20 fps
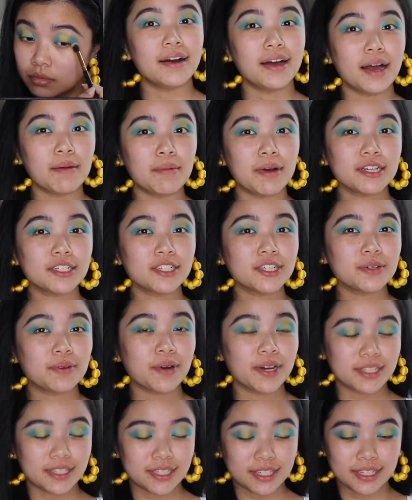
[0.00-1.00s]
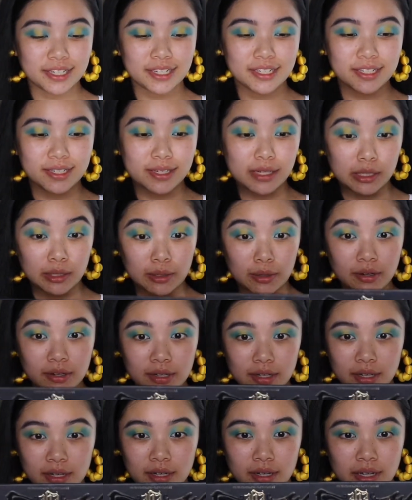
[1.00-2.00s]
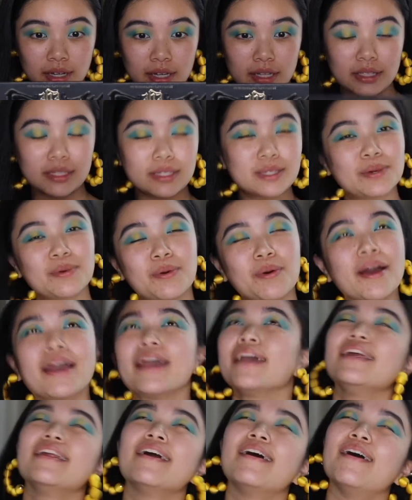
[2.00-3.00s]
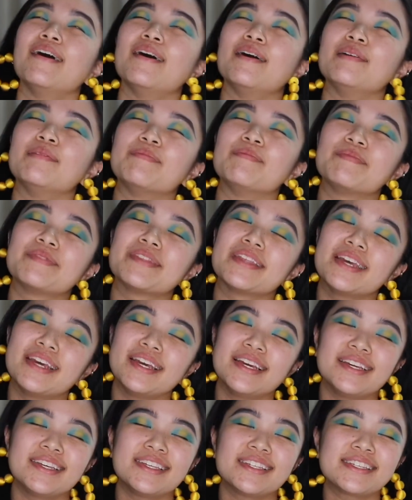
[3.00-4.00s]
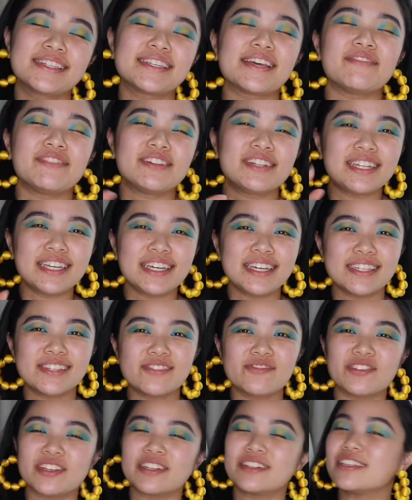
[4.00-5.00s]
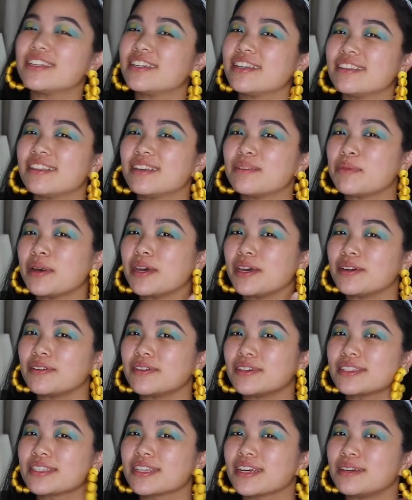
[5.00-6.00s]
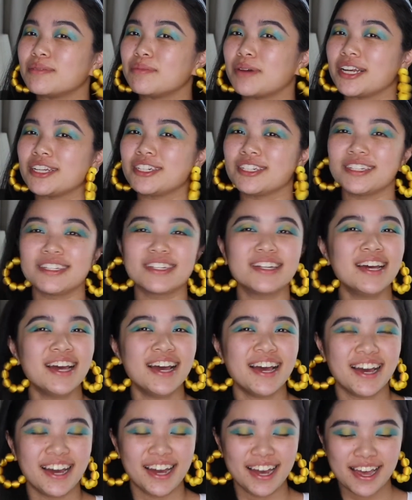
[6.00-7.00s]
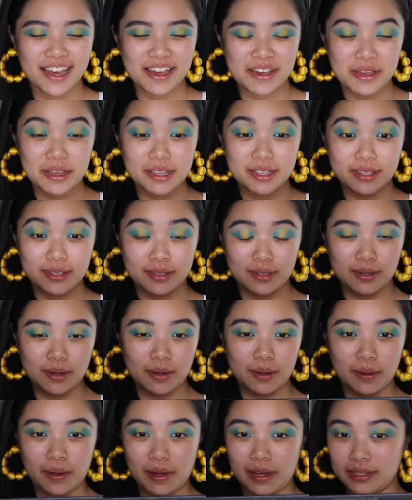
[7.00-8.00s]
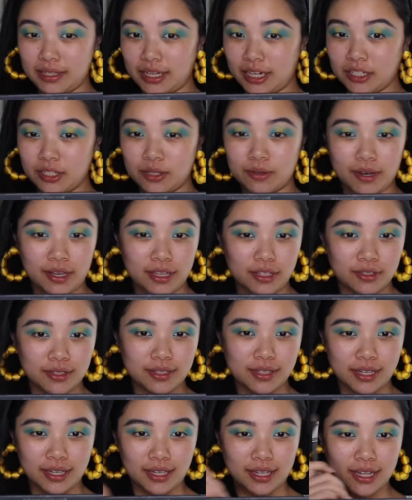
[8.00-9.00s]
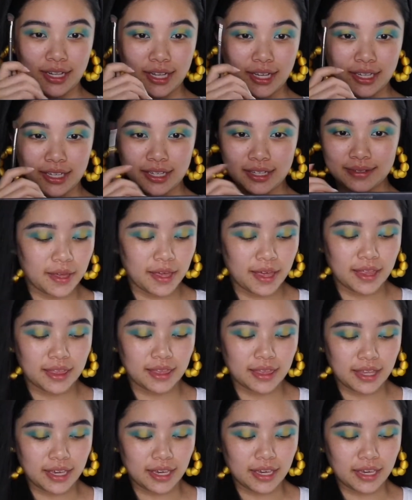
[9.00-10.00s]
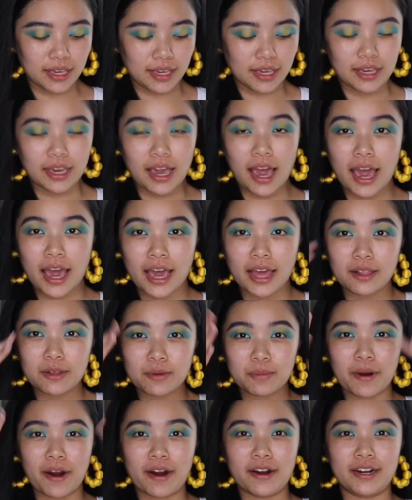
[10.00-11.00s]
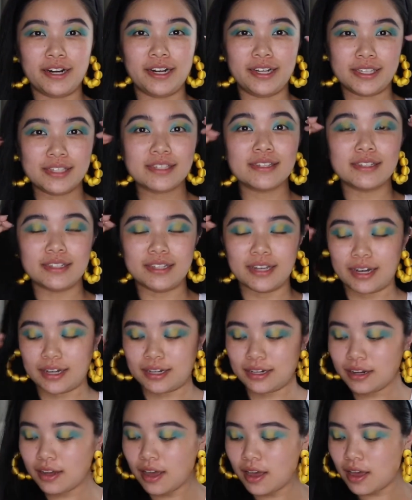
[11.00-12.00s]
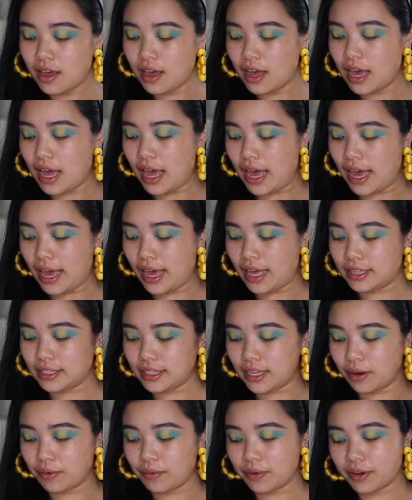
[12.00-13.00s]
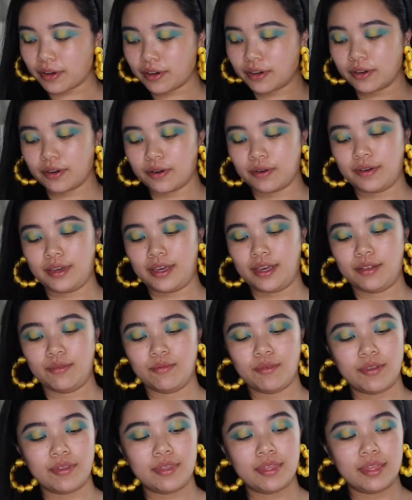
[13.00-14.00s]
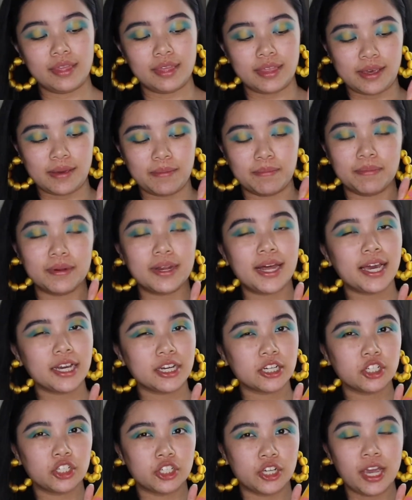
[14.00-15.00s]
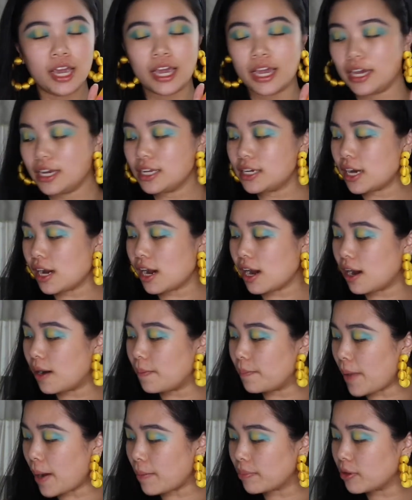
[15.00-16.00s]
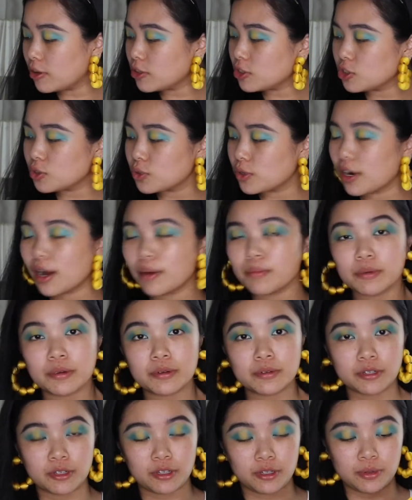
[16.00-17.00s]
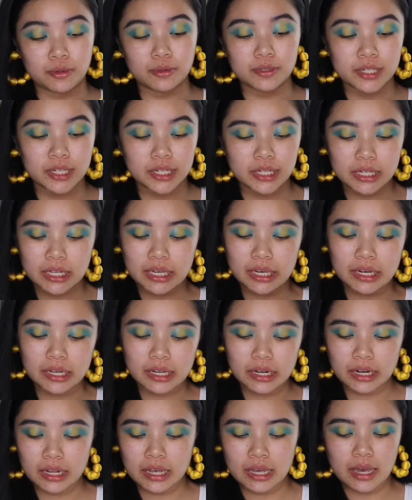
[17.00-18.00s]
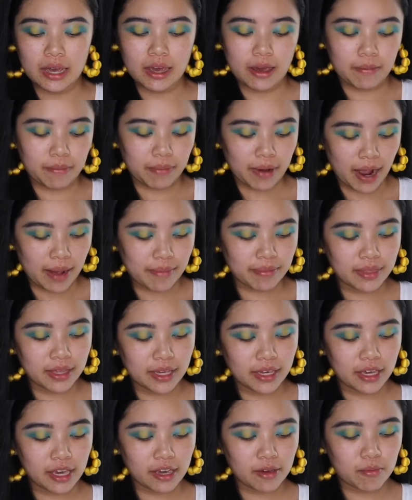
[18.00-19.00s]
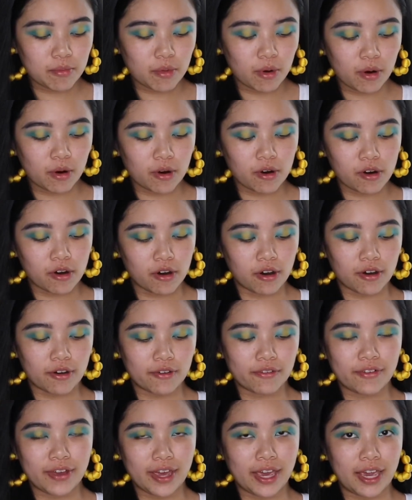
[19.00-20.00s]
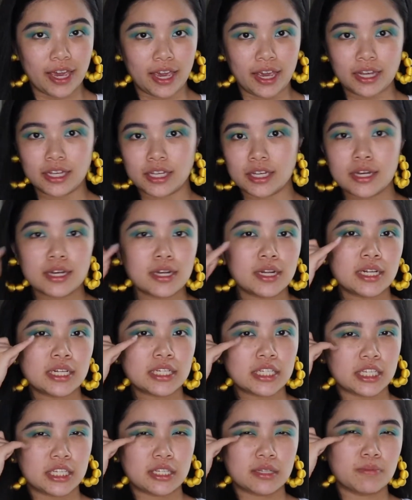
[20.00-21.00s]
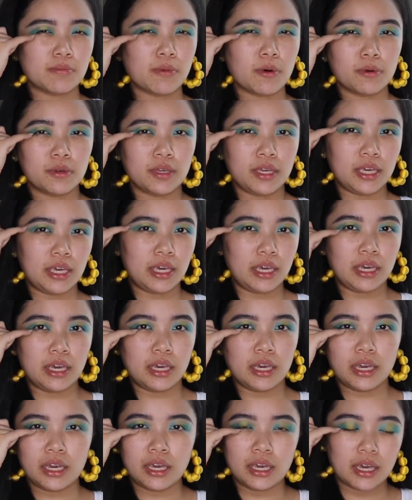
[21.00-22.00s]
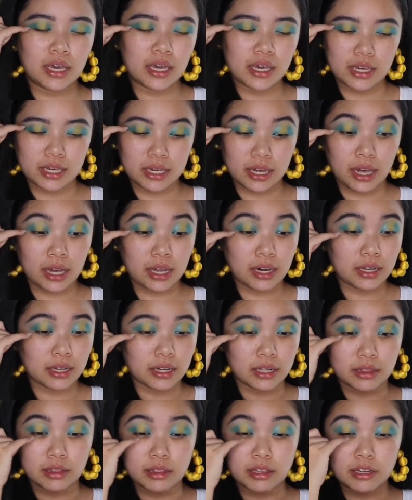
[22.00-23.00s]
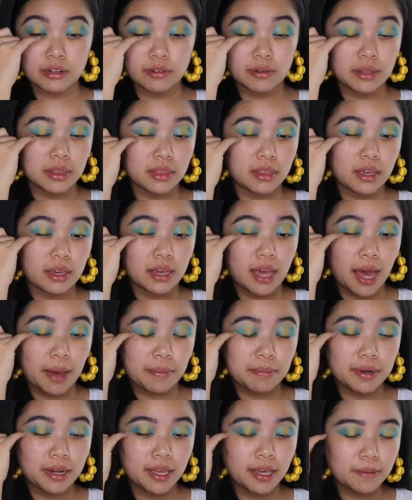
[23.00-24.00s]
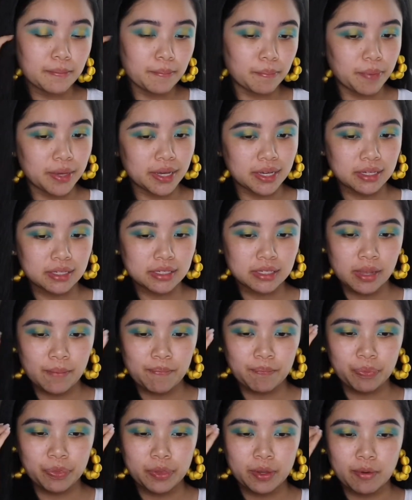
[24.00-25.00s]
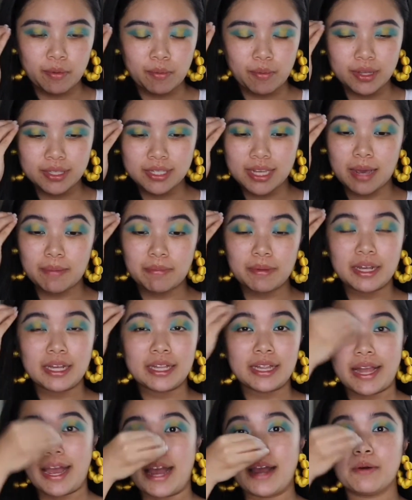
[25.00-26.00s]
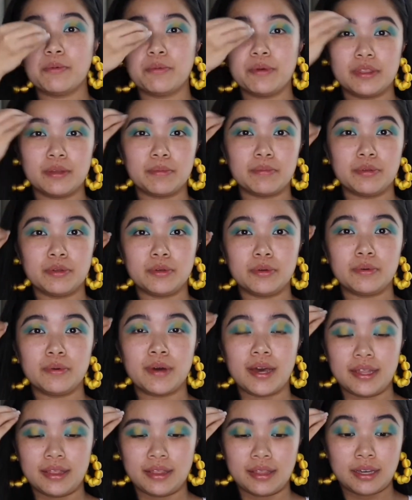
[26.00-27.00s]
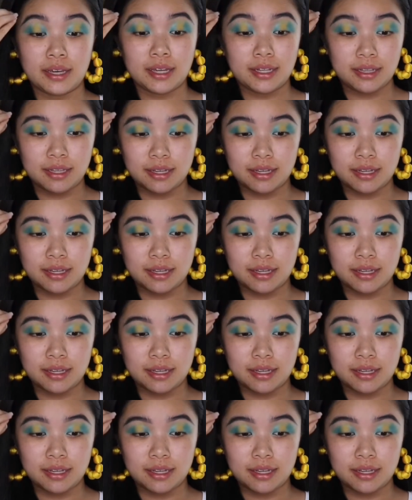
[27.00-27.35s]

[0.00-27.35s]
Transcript: I'm actually quite digging this look. It's quite 70s feel, and I think my earrings kind of match it. So it's actually quite interesting. I like it. The halo part is done, and now we're gonna go in with the black shade. I'm not sure how I'm going to use it yet, but I'm thinking more of a smoky kind of glittery thing happening, because what's happening now with the blue and the